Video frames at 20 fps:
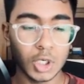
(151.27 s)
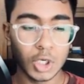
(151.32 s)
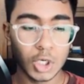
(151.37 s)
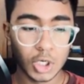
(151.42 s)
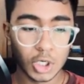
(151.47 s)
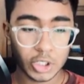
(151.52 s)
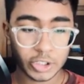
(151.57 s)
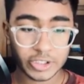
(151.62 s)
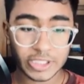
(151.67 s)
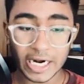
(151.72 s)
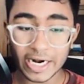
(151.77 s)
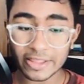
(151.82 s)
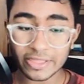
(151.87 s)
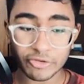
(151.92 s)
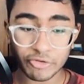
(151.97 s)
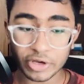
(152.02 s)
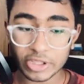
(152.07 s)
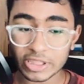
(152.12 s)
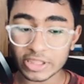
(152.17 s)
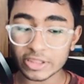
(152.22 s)
So that is the
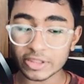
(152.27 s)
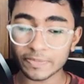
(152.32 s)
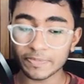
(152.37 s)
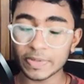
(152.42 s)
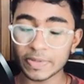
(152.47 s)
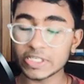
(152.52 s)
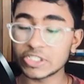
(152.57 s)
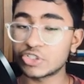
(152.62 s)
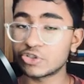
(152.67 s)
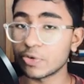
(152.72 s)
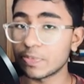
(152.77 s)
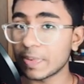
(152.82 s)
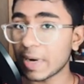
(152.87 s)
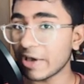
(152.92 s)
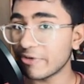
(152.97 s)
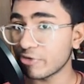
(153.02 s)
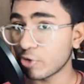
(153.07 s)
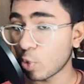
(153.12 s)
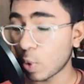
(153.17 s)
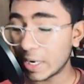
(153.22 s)
reason the best reply
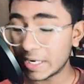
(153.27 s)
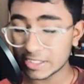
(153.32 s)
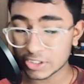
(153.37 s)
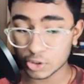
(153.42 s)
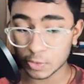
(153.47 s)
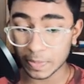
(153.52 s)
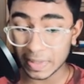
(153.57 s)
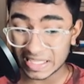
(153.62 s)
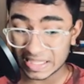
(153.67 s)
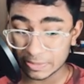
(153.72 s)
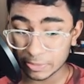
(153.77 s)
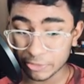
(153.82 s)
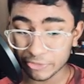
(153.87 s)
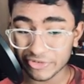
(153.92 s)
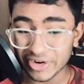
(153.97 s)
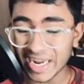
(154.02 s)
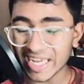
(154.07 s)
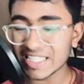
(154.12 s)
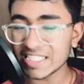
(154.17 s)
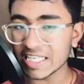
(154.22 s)
for white is to play the move
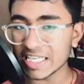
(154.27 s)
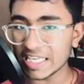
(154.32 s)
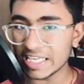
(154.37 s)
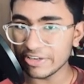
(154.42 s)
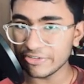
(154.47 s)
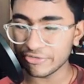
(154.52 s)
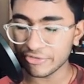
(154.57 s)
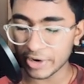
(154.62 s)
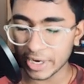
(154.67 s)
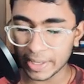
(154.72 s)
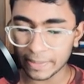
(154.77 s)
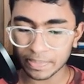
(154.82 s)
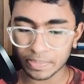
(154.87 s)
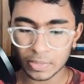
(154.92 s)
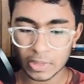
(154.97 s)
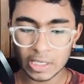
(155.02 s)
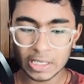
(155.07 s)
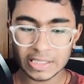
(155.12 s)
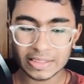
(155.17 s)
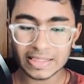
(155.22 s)
knight to e five.
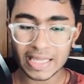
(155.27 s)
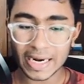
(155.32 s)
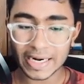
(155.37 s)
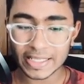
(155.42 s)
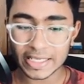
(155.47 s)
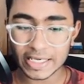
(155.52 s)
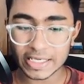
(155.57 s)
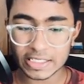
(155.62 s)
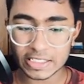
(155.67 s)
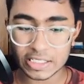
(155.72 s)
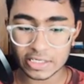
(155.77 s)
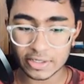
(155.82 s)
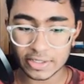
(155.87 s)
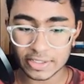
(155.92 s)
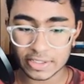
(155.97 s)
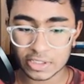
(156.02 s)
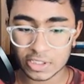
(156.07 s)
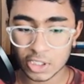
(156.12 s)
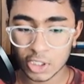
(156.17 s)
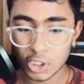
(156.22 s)
The idea here
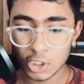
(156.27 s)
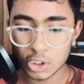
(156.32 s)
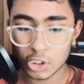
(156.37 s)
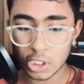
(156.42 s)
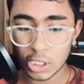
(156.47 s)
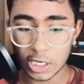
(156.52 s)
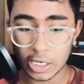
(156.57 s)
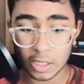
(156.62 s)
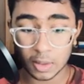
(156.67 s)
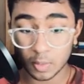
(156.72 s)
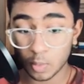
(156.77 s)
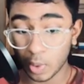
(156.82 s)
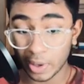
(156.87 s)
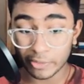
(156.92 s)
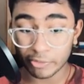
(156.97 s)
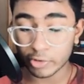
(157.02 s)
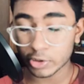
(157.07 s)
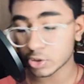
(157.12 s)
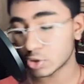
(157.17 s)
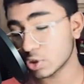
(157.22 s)
is uh, white
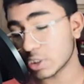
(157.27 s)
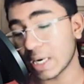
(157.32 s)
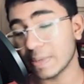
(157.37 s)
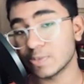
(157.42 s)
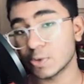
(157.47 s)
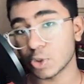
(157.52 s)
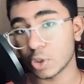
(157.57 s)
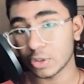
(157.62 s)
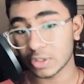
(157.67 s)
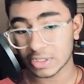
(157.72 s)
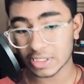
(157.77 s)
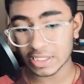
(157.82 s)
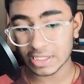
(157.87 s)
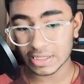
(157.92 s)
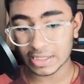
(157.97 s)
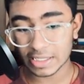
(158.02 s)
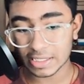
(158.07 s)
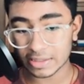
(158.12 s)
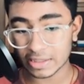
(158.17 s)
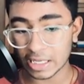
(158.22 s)
wants to capture on c
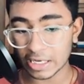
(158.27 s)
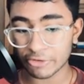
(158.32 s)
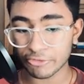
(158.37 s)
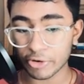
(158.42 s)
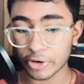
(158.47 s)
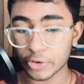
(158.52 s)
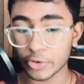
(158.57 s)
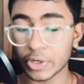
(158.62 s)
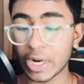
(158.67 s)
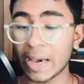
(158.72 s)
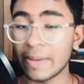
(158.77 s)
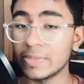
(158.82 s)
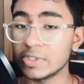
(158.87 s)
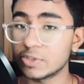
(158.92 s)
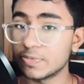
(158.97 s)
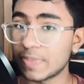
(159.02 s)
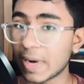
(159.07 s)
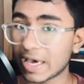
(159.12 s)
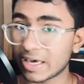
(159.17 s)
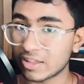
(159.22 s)
six and try to damage
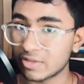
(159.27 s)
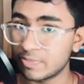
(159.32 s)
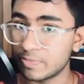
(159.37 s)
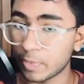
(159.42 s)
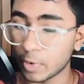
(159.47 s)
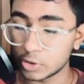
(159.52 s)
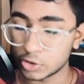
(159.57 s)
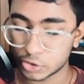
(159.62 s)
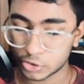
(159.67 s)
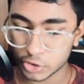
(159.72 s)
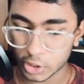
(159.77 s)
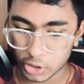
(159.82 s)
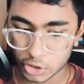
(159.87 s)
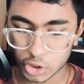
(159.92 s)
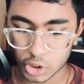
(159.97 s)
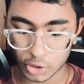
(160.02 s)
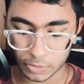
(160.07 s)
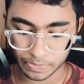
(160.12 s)
black's pawn structure.